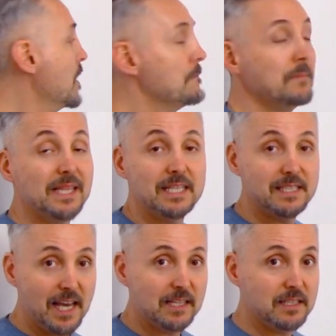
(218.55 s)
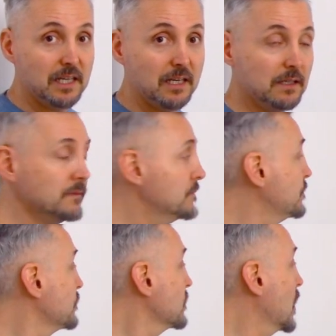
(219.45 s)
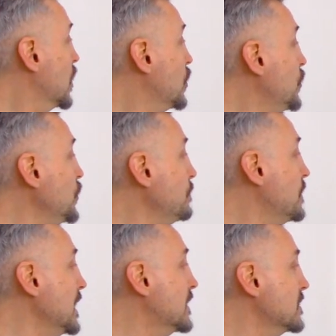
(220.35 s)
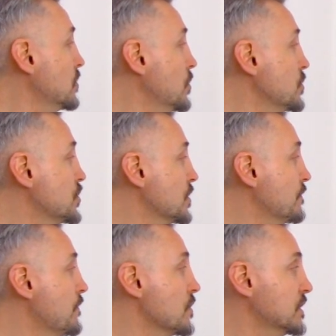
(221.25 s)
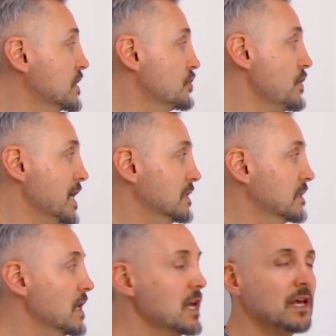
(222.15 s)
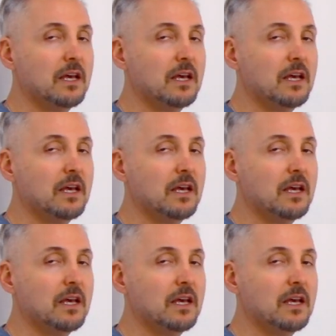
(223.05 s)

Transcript: Meditating could be the solution for stress.